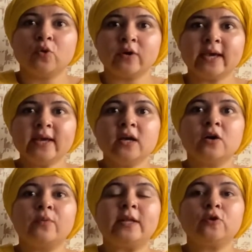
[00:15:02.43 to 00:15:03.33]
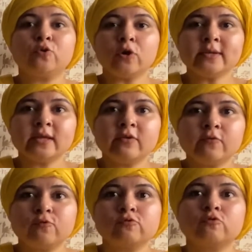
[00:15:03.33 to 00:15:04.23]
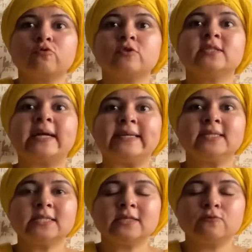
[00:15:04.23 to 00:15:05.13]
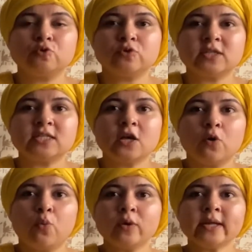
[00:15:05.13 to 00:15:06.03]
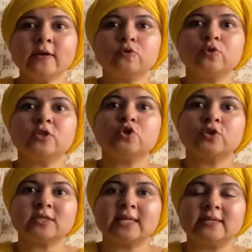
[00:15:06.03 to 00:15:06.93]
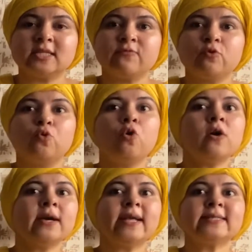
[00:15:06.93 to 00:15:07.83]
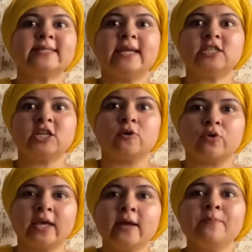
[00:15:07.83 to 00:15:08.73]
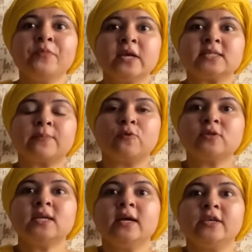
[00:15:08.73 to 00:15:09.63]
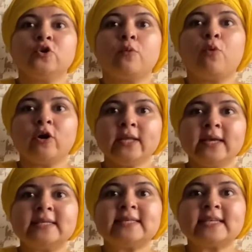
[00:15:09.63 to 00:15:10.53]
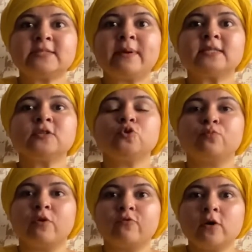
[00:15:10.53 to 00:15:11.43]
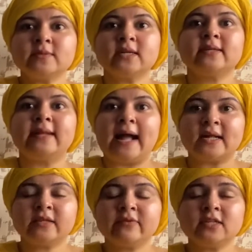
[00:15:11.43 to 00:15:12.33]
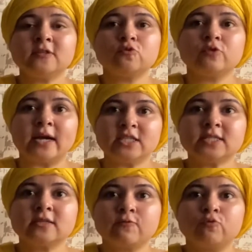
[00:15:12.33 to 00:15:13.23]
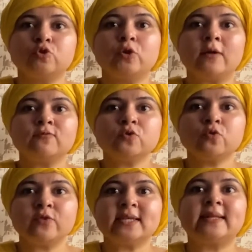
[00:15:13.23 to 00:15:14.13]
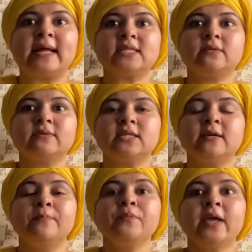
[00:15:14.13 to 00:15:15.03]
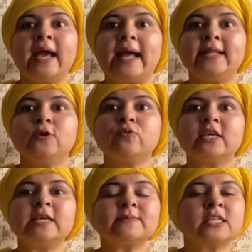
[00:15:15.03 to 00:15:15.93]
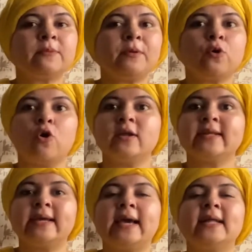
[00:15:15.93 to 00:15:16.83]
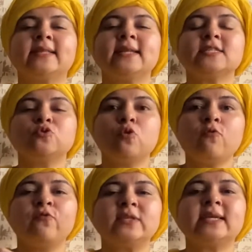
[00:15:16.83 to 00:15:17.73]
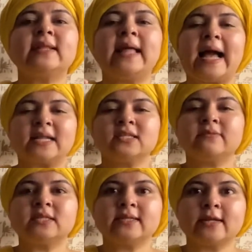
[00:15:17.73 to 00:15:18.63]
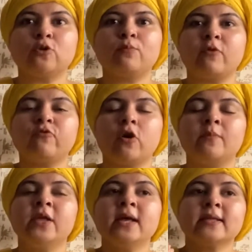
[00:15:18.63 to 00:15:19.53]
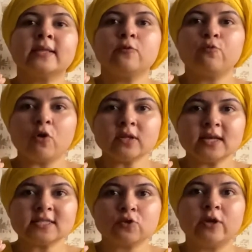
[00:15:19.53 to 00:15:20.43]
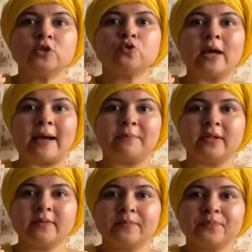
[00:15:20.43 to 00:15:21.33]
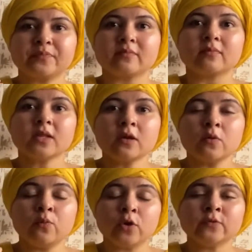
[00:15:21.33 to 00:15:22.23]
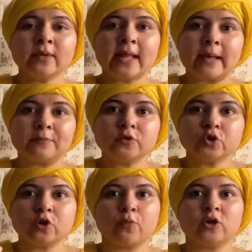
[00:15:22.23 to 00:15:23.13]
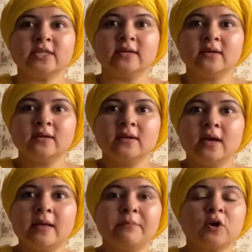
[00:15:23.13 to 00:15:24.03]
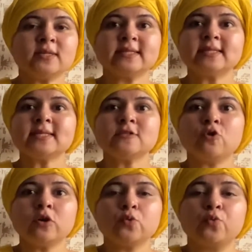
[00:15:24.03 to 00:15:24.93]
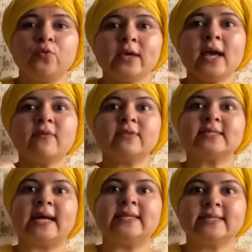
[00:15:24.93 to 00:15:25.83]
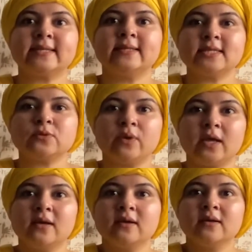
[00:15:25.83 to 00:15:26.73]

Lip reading: Okay, when you're not giving food to those digestive juices, what are you doing to your cells? If you go against nature, okay, suppose your body is expected to perform certain activities to digest the food, you have to do physical activity, and you keep sleeping all day and there is no physical activity that you perform, then what is going to happen? What will happen to your body? Because this is not, we have designed it in this way.